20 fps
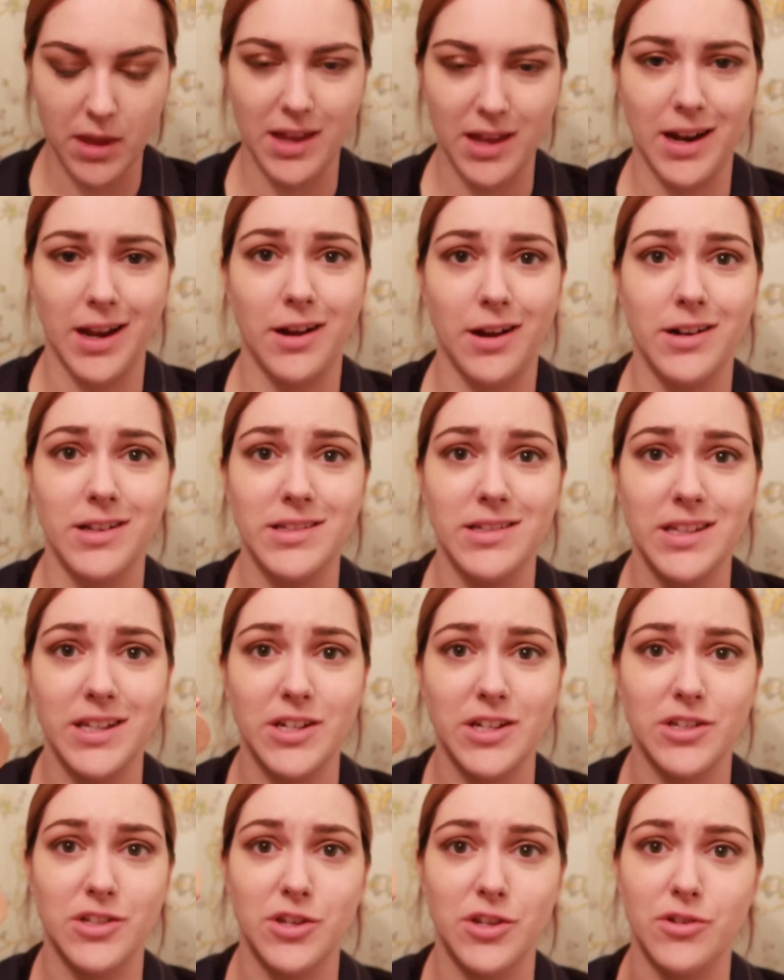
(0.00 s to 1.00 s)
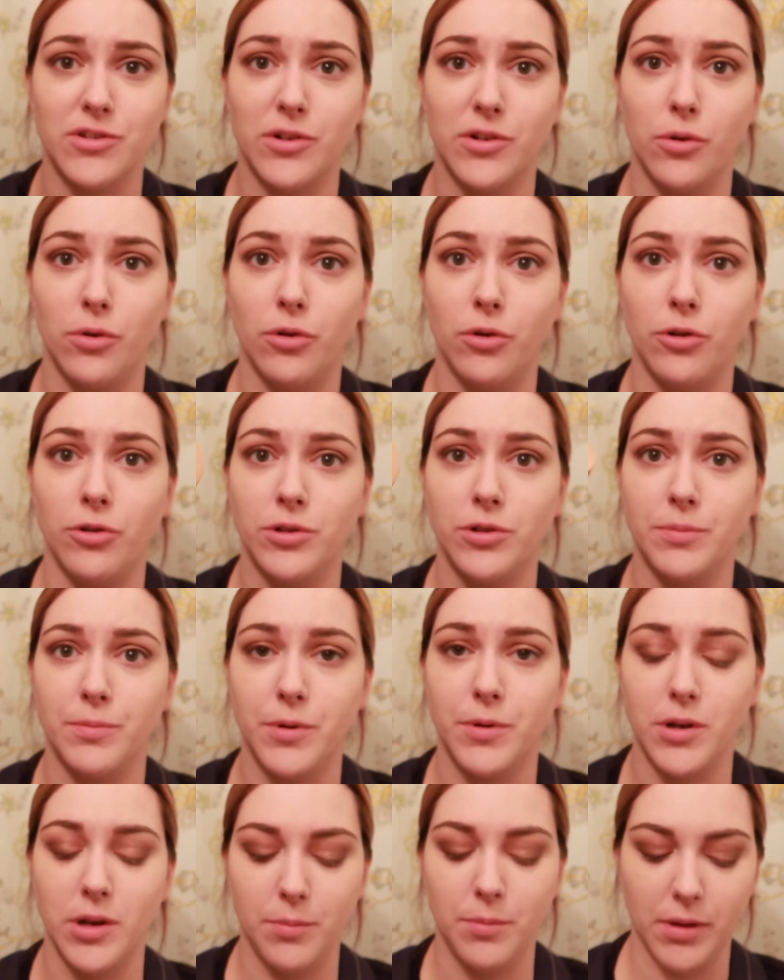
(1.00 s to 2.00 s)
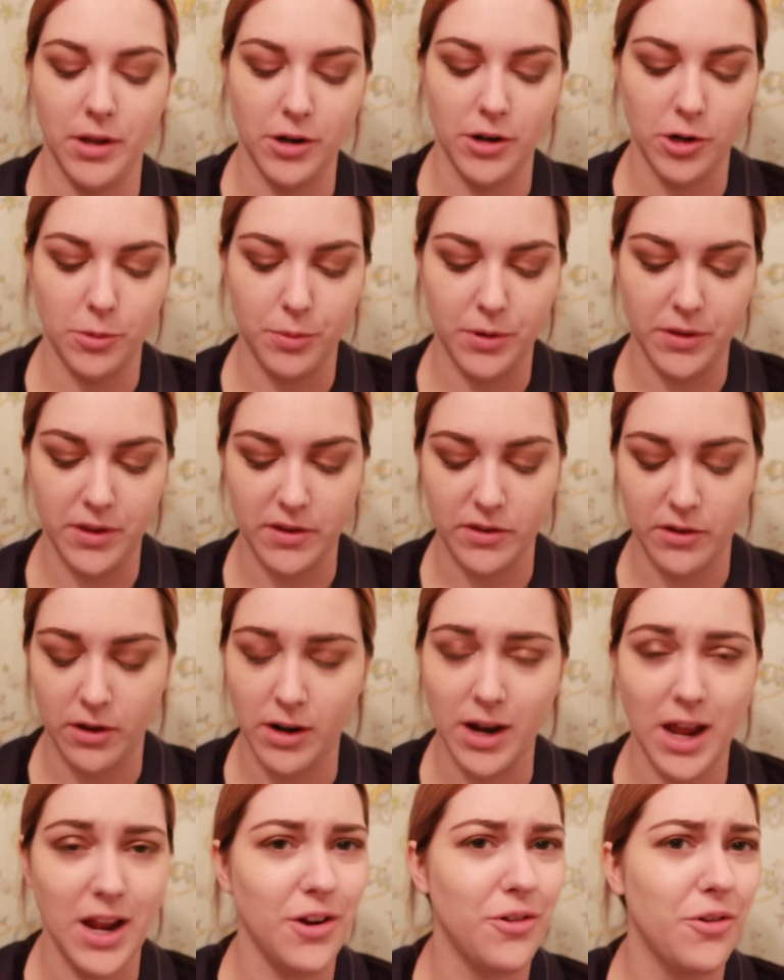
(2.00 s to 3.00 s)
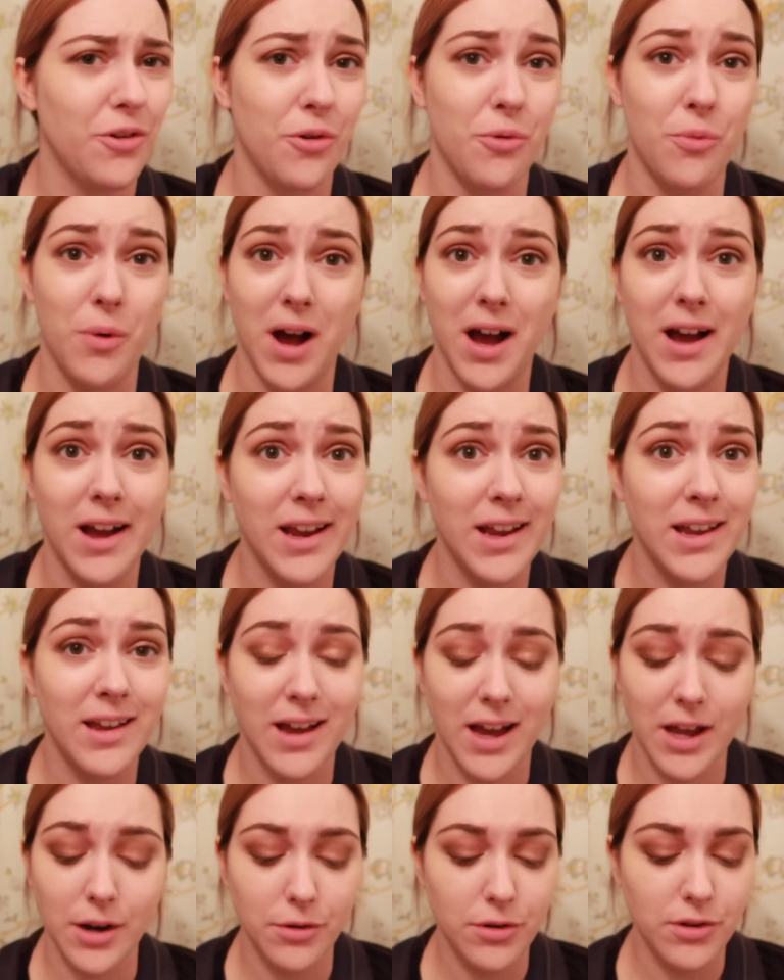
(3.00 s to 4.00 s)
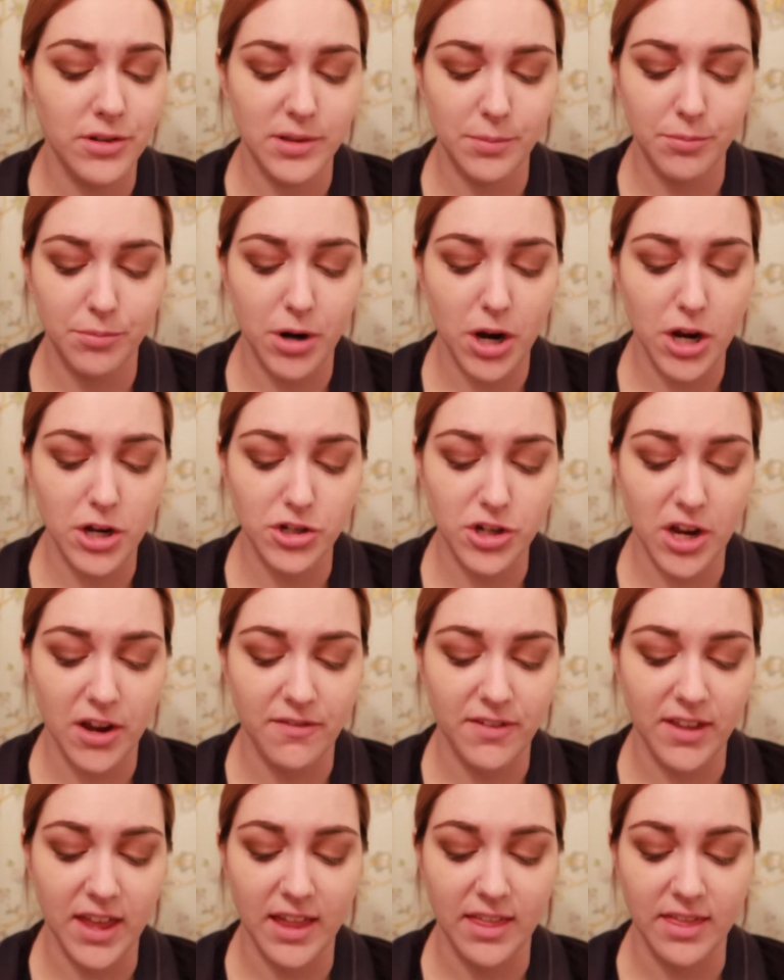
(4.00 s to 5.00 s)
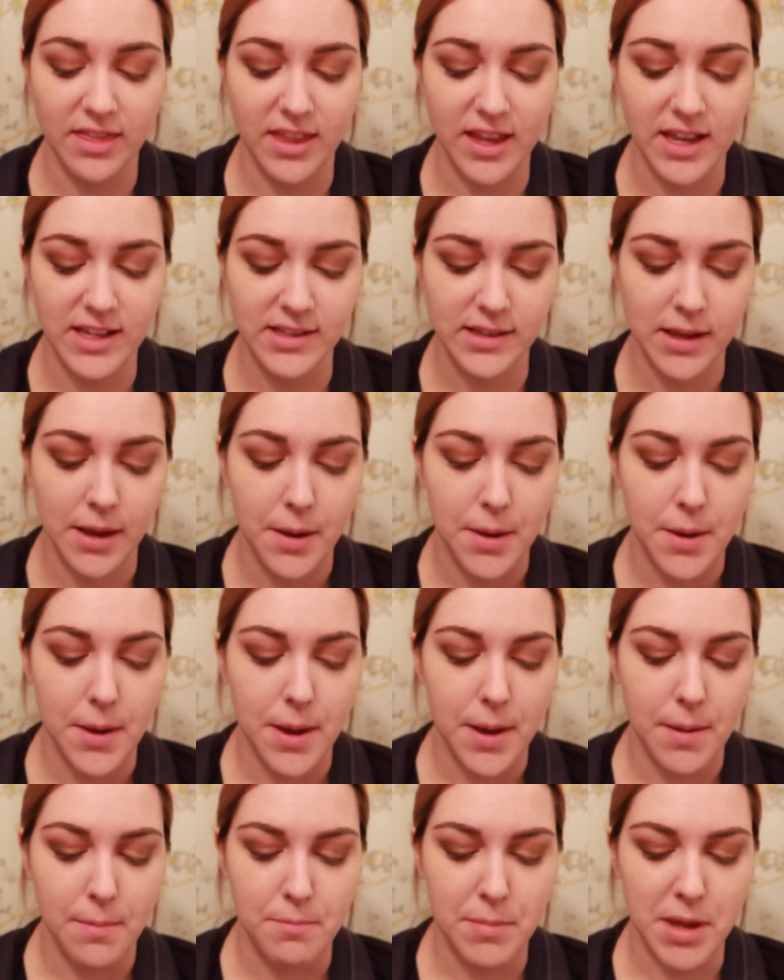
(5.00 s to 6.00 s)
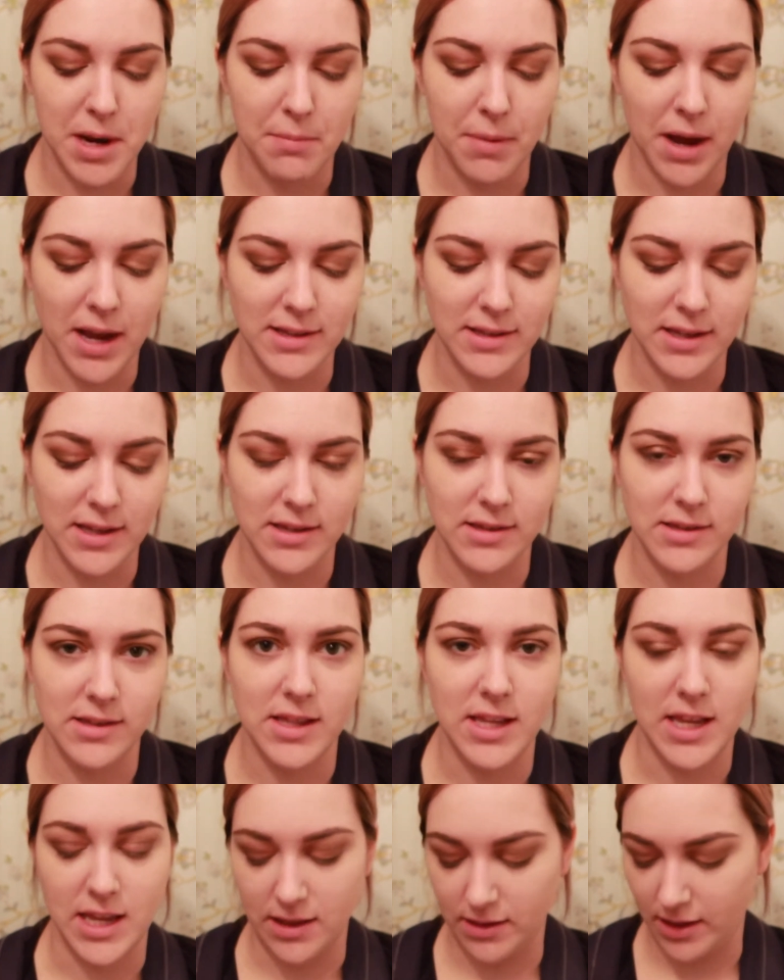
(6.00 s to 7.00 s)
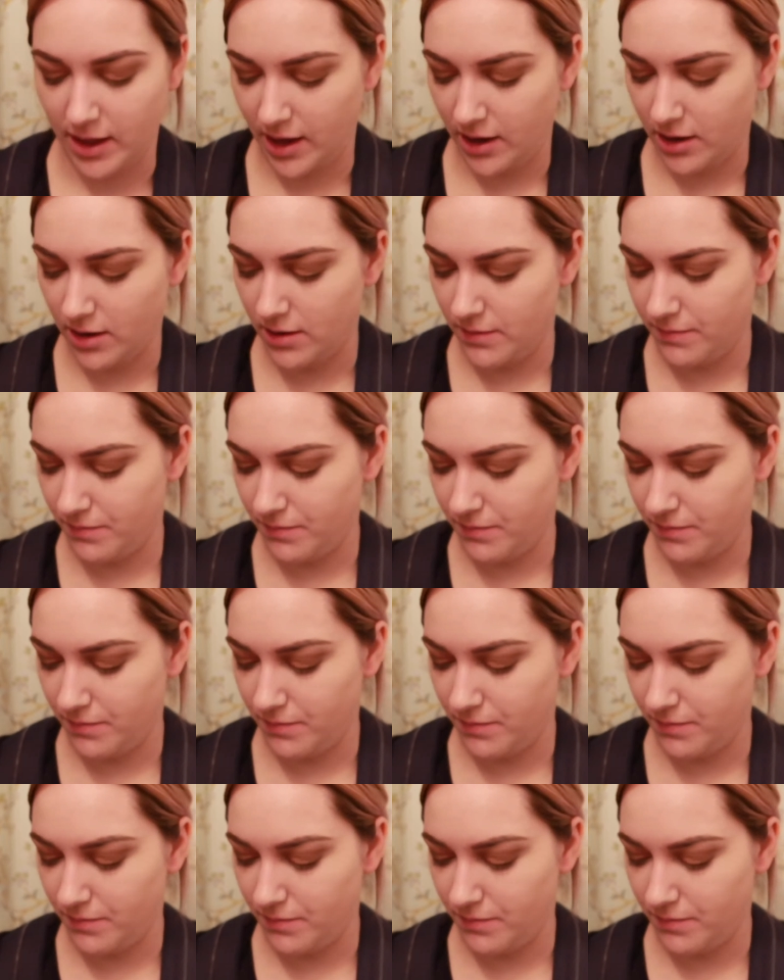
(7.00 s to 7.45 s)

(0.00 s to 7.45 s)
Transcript: and I honestly just use an old beauty blender to put this on. I don't know why I don't use a brush. I feel like this minimizes the like,